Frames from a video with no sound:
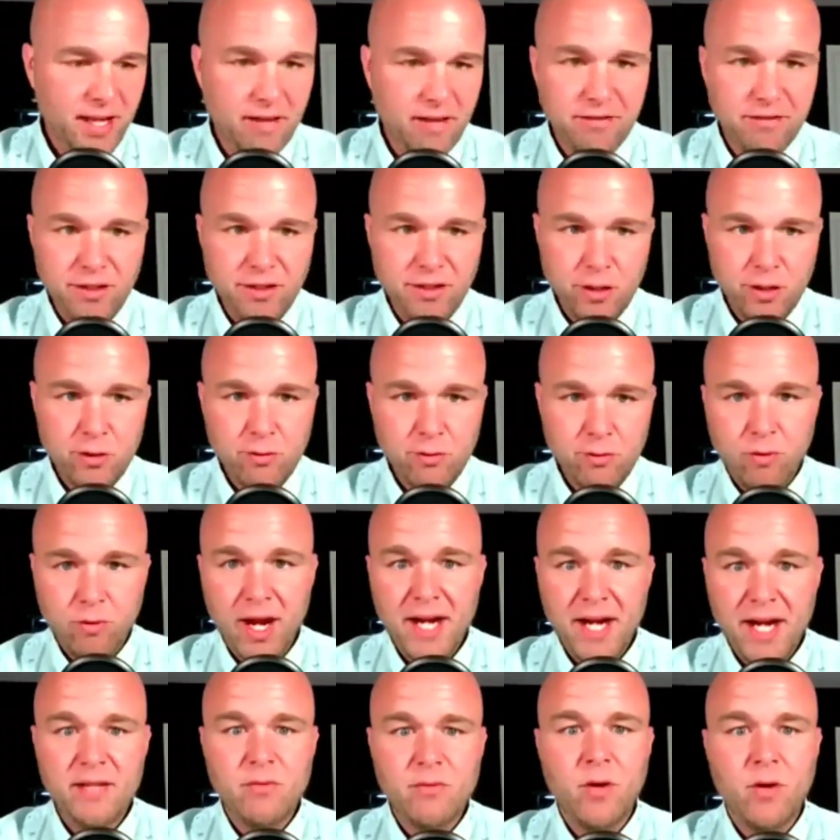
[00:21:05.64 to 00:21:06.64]
if you're
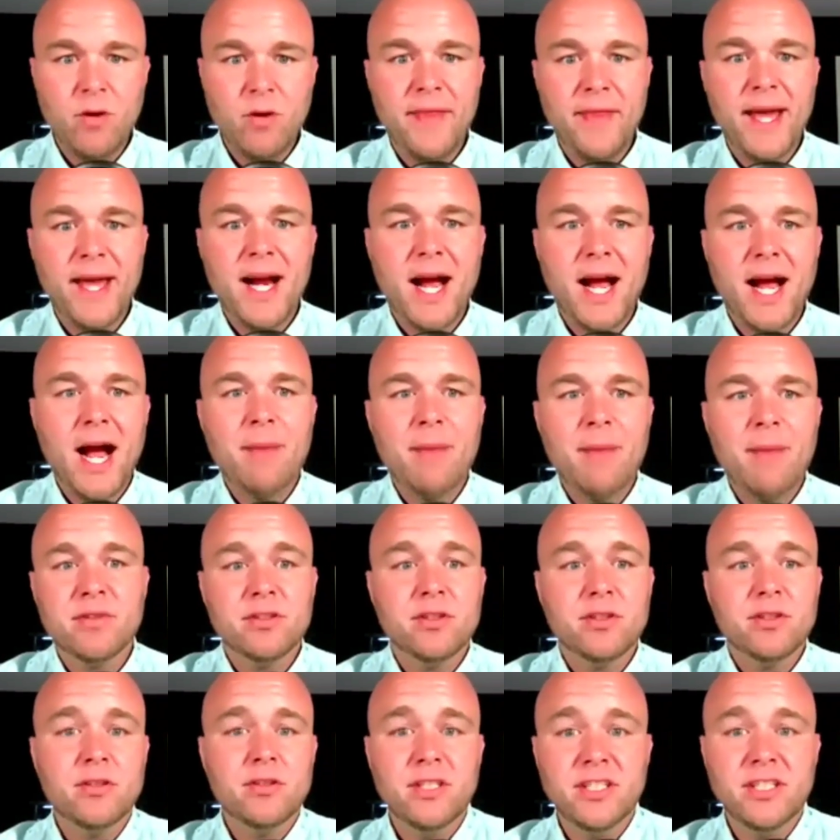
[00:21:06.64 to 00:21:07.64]
ready when that
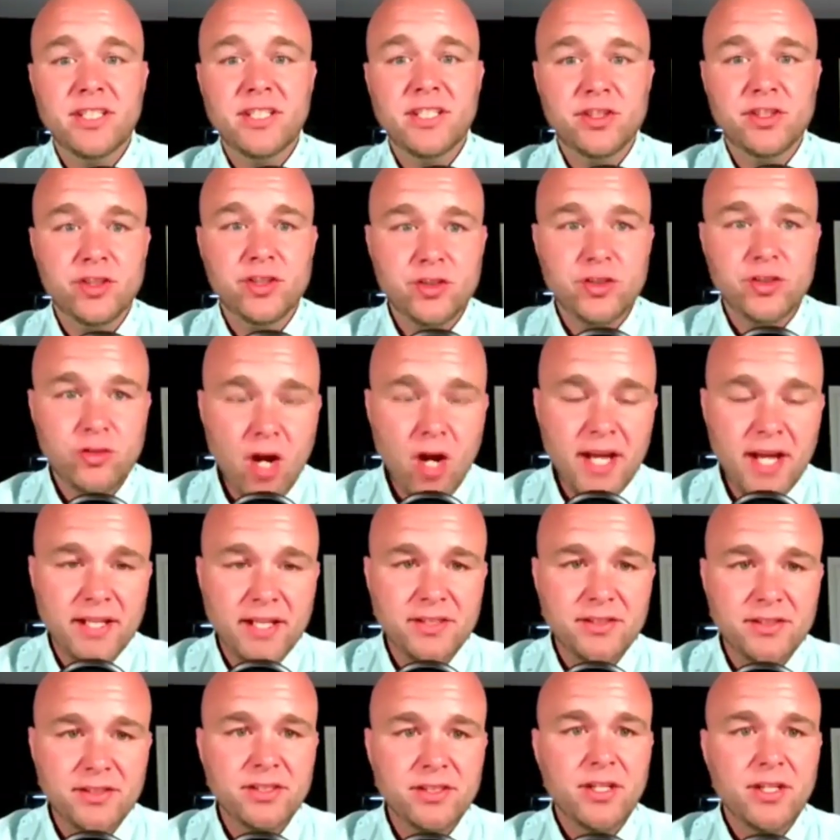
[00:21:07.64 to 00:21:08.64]
opportunity
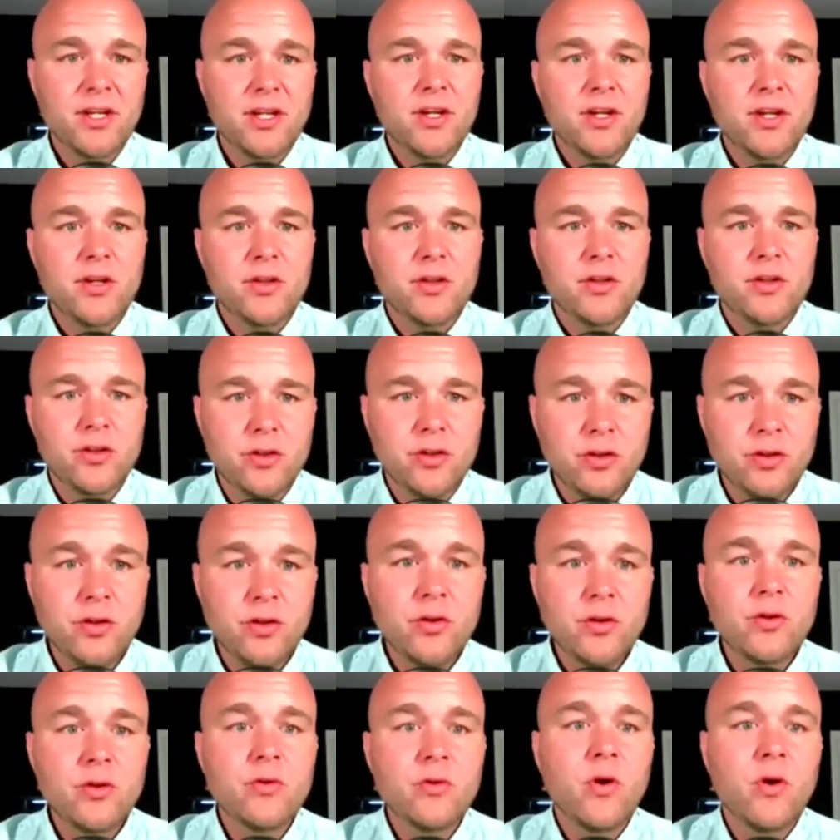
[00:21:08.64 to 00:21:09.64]
strikes,
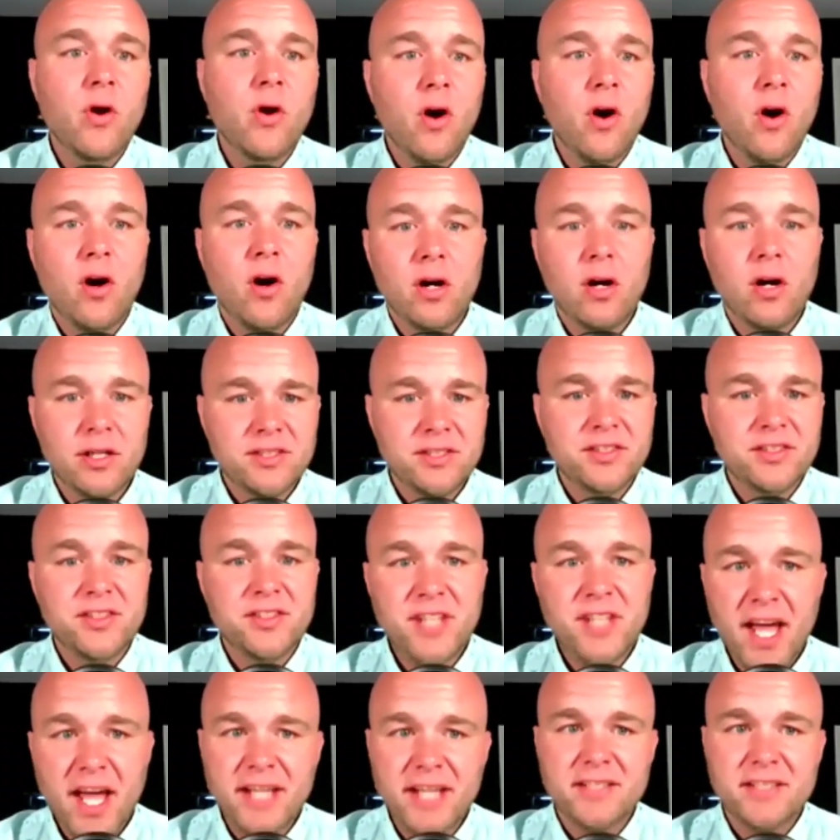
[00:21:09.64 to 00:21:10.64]
you are
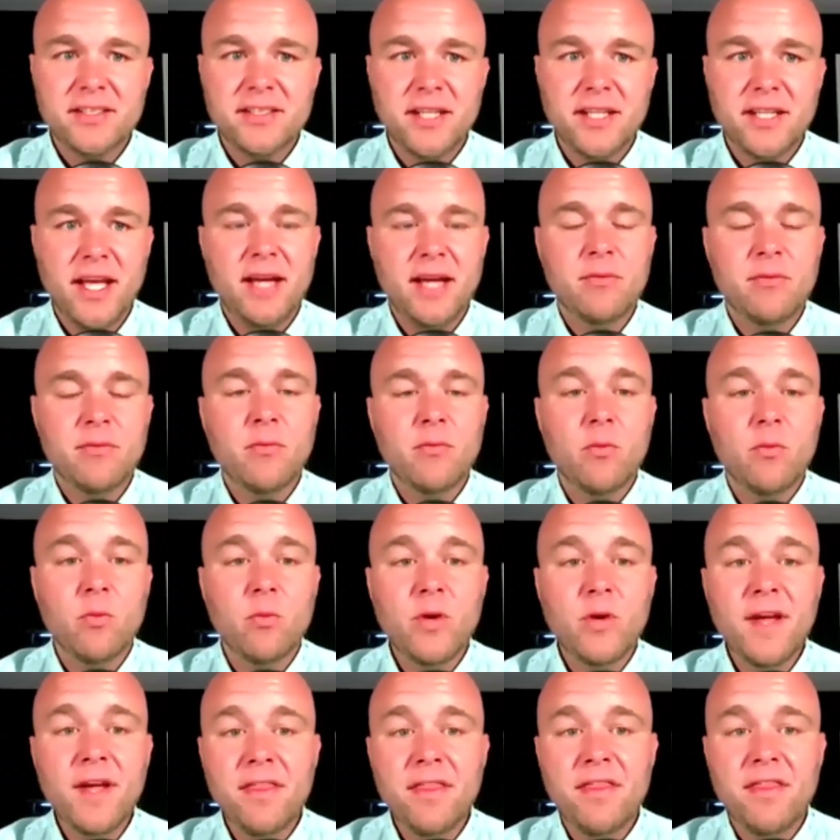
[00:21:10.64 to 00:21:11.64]
set. And
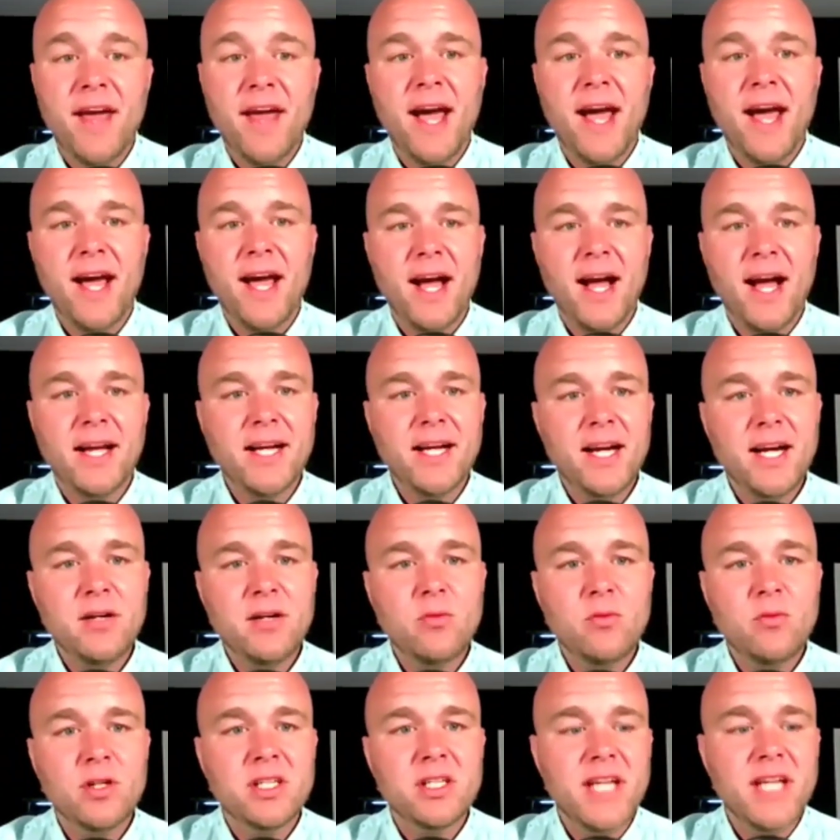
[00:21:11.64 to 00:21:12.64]
with that, I
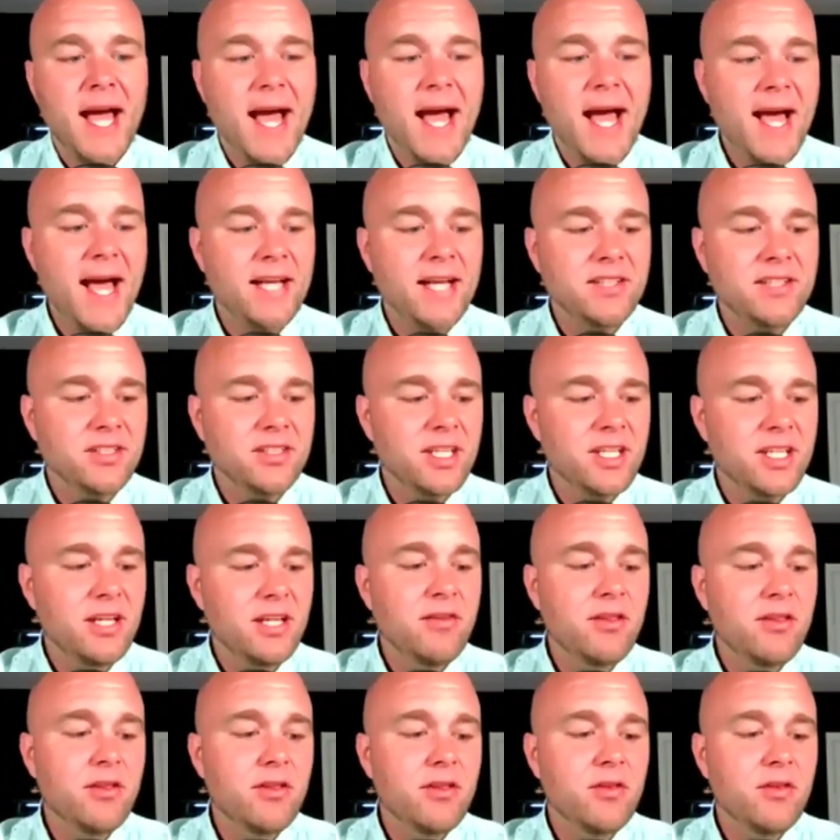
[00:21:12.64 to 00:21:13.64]
kind of wanted to ask,
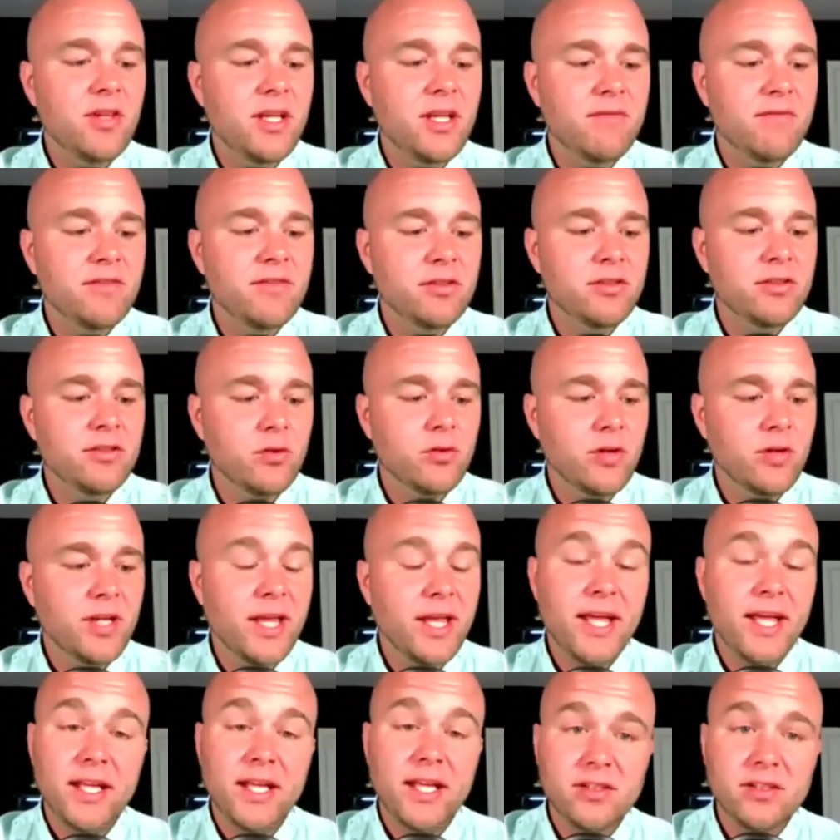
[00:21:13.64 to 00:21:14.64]
even though the
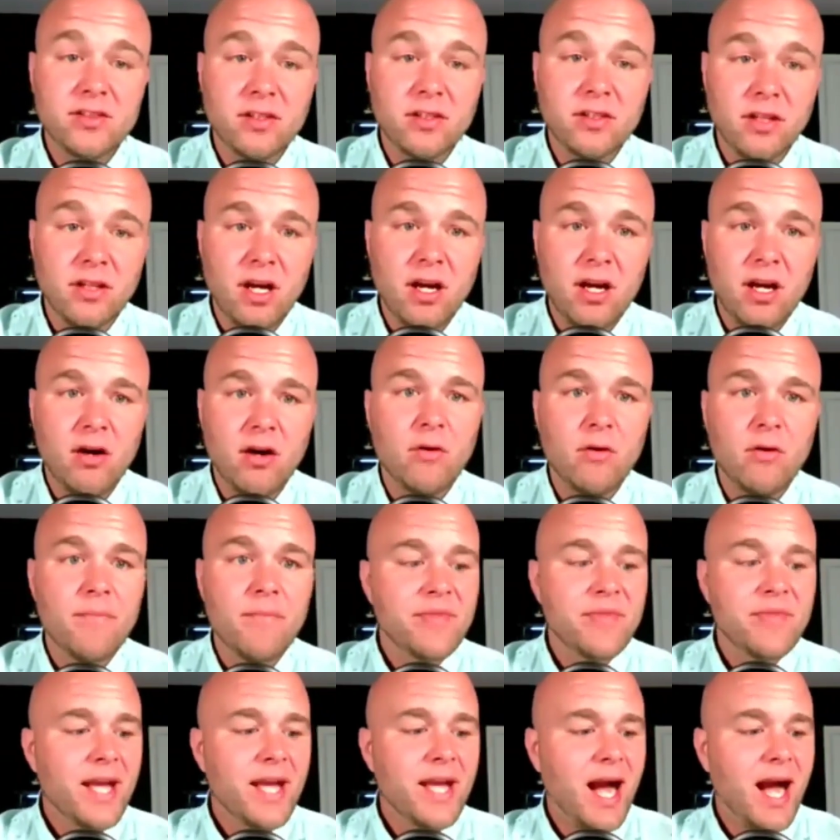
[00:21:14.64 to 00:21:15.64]
inventory is low,
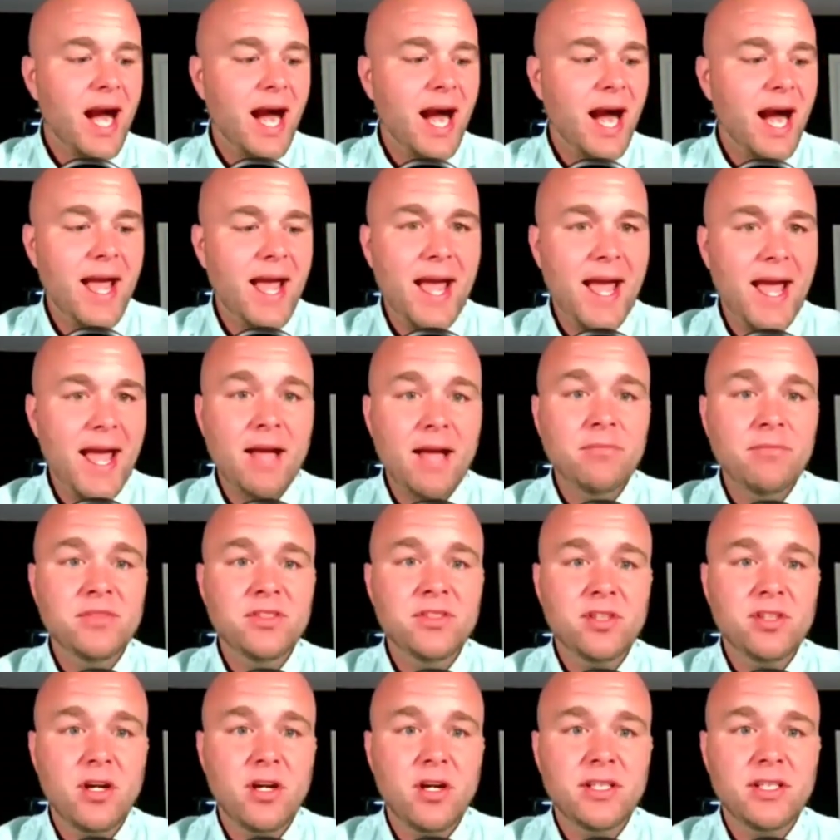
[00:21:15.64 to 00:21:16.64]
I
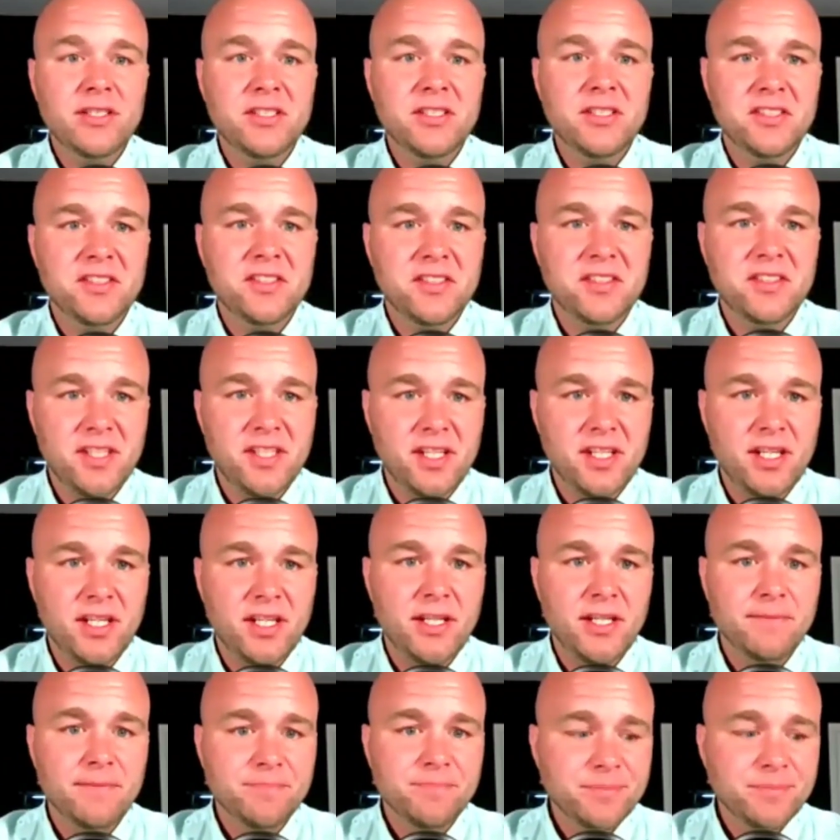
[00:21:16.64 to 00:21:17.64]
am starting to
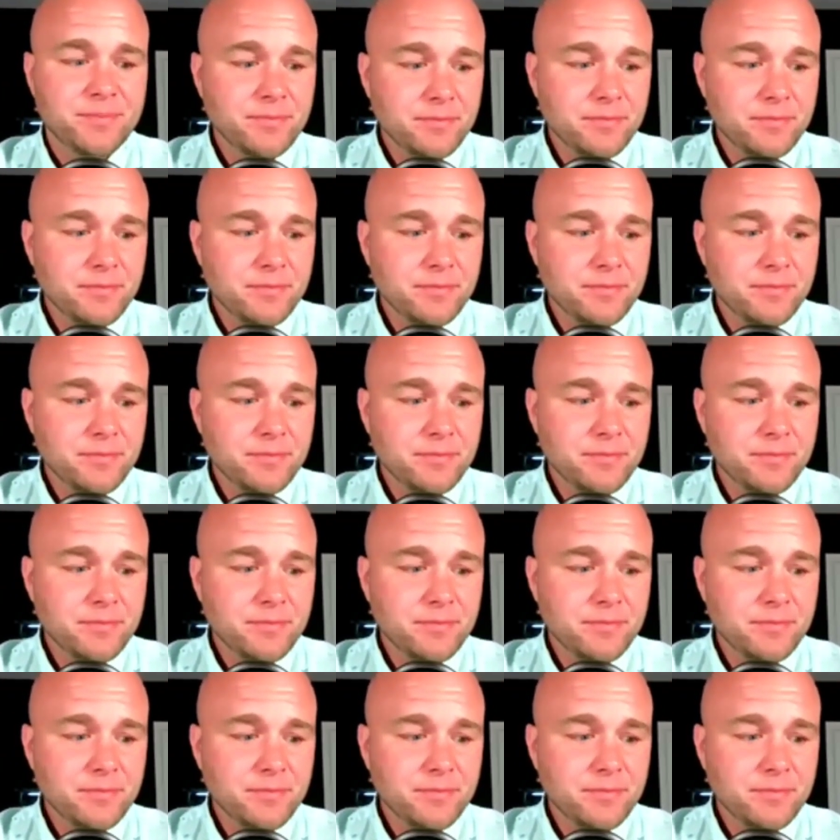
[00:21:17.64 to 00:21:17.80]
see